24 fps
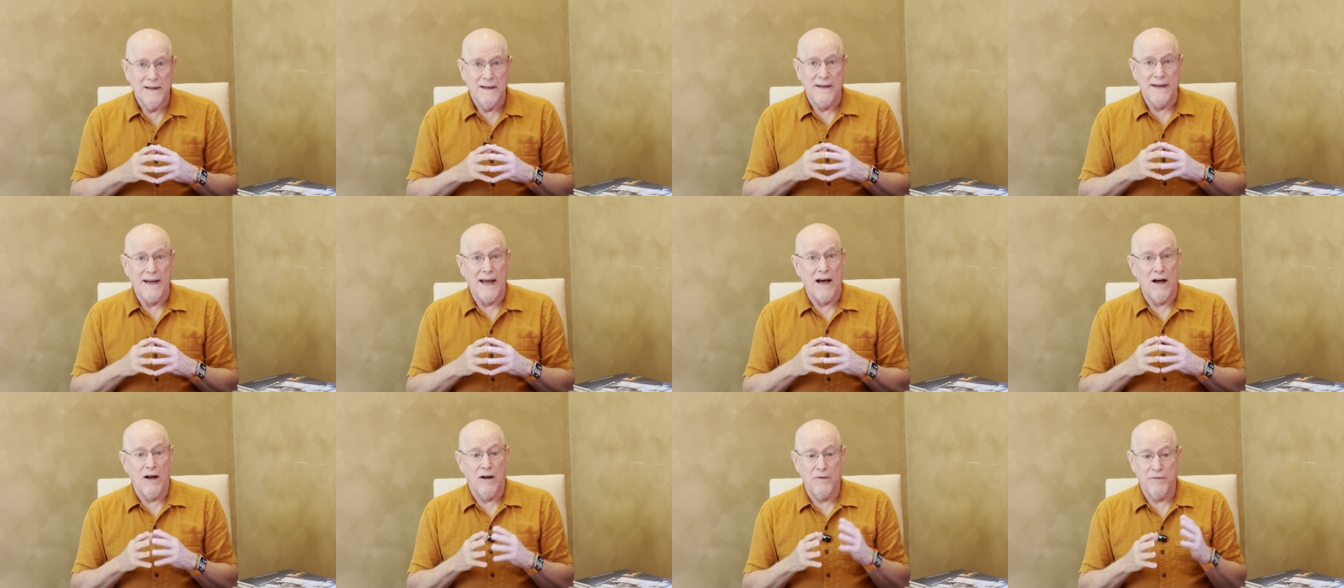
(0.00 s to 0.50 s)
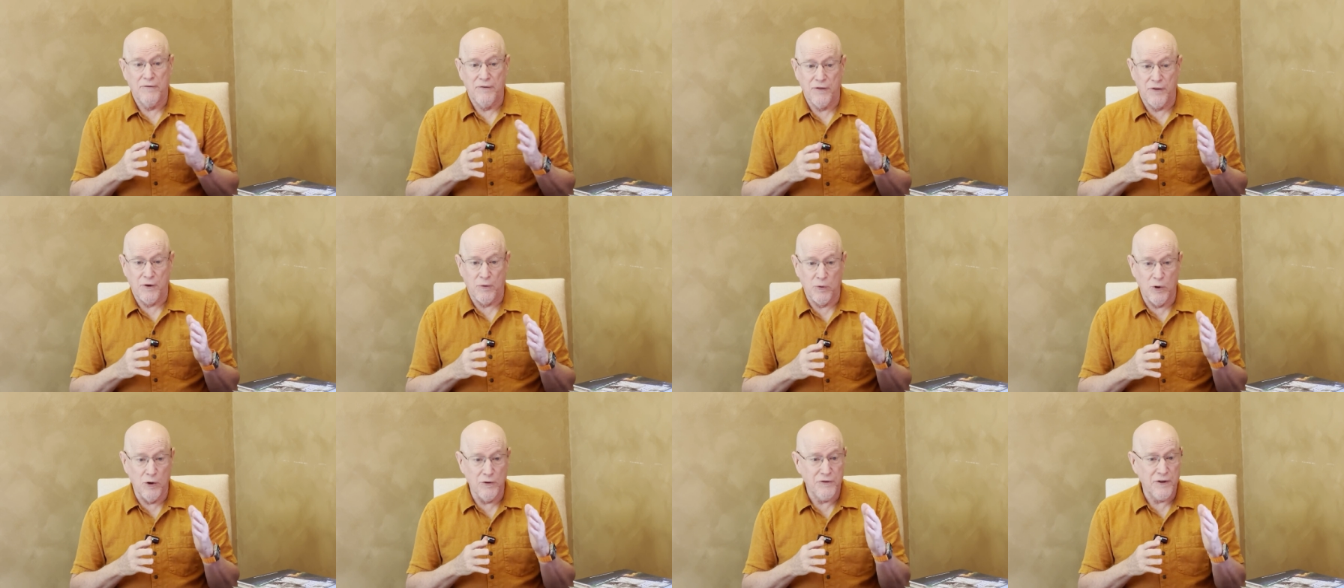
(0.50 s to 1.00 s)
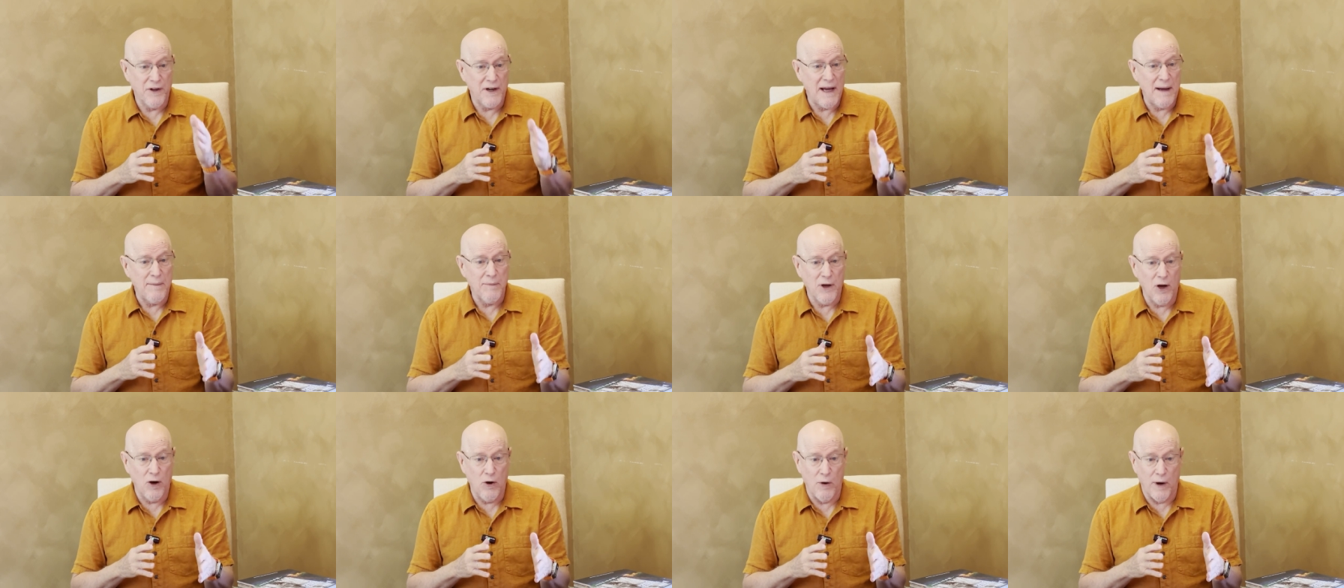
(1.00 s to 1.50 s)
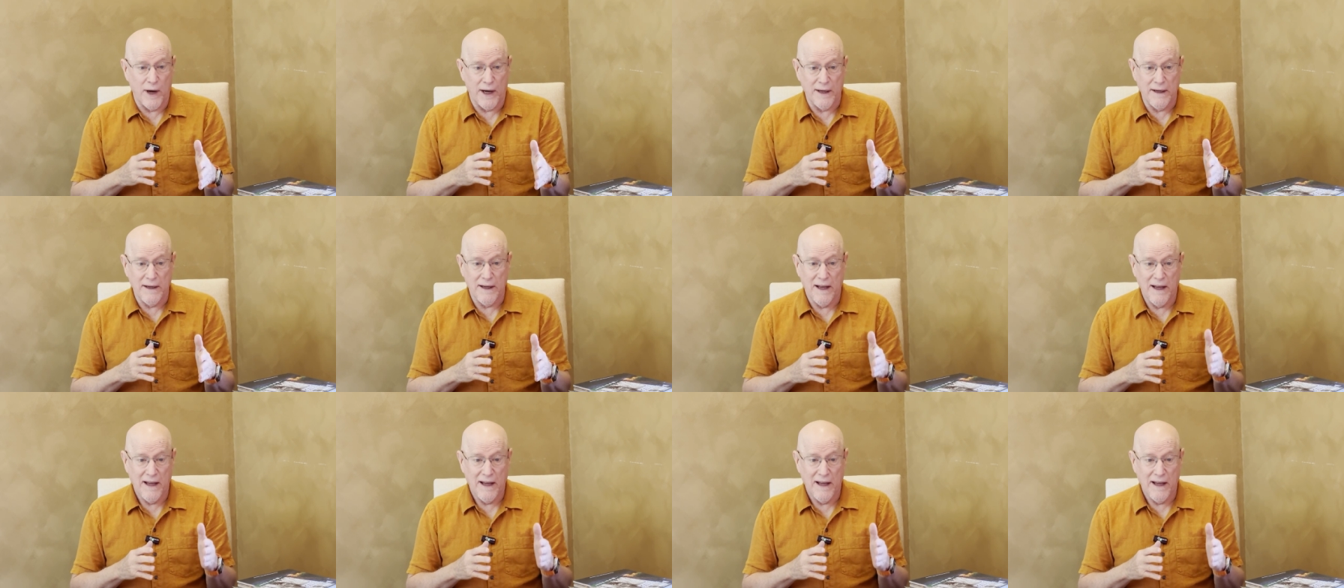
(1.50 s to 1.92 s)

Now, the route that I'm going